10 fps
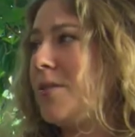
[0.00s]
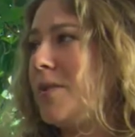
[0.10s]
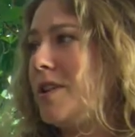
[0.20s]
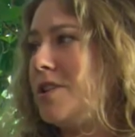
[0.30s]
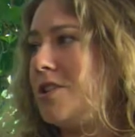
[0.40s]

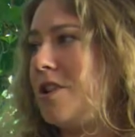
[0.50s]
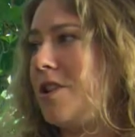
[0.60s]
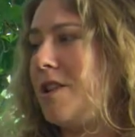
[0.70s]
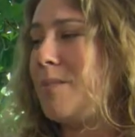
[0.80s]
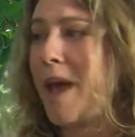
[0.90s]
which
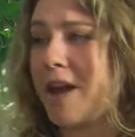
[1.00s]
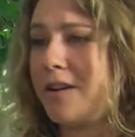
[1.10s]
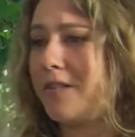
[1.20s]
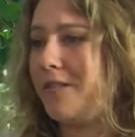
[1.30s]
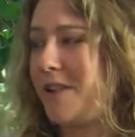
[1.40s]
are
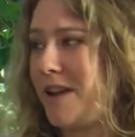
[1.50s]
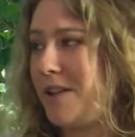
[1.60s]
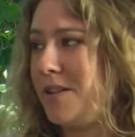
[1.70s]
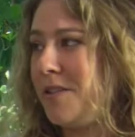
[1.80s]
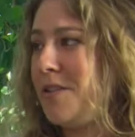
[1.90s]
imperative for
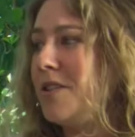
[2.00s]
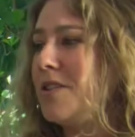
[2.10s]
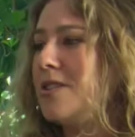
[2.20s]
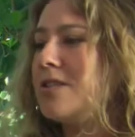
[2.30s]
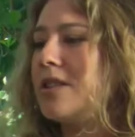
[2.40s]
health.
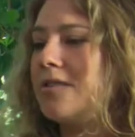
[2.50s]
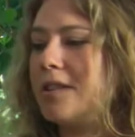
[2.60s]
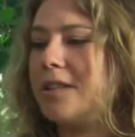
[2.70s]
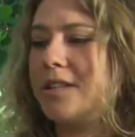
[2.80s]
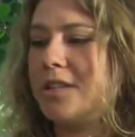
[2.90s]
Mm-hmm. So they
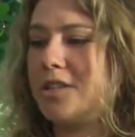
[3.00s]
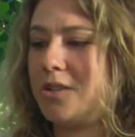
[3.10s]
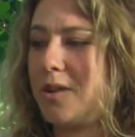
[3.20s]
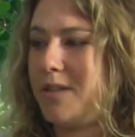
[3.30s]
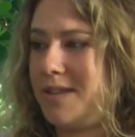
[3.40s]
really teach
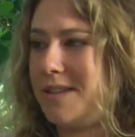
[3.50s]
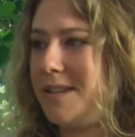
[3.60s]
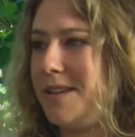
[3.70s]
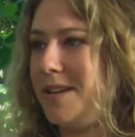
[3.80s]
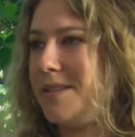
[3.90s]
you all these
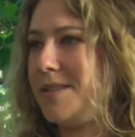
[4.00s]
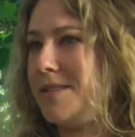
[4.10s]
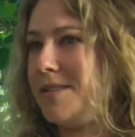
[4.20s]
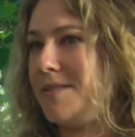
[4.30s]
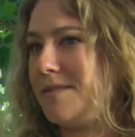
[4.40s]

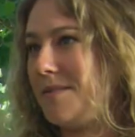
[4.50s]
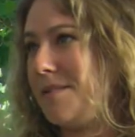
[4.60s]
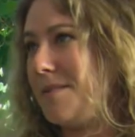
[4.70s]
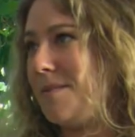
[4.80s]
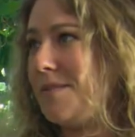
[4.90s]
things
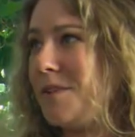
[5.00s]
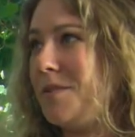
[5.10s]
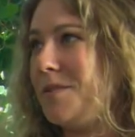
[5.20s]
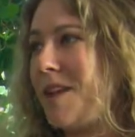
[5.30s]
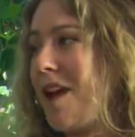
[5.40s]

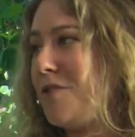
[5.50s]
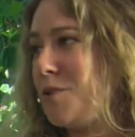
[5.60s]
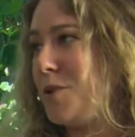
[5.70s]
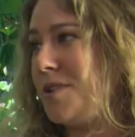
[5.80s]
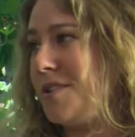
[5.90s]
the
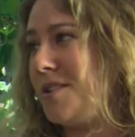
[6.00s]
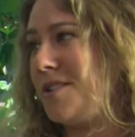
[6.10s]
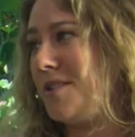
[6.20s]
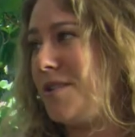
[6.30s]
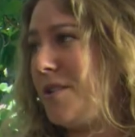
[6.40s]
average person
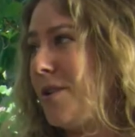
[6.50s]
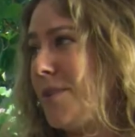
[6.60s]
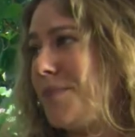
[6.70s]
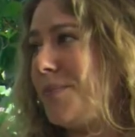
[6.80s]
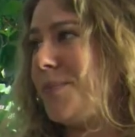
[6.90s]
doesn't
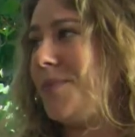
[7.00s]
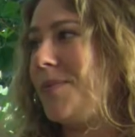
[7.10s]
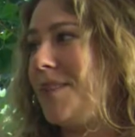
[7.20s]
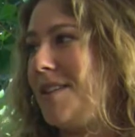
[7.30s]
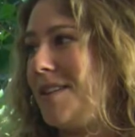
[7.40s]
know.
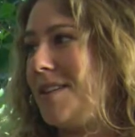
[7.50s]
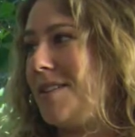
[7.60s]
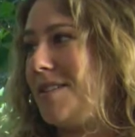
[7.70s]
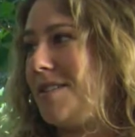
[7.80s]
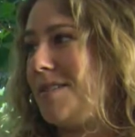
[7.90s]
And you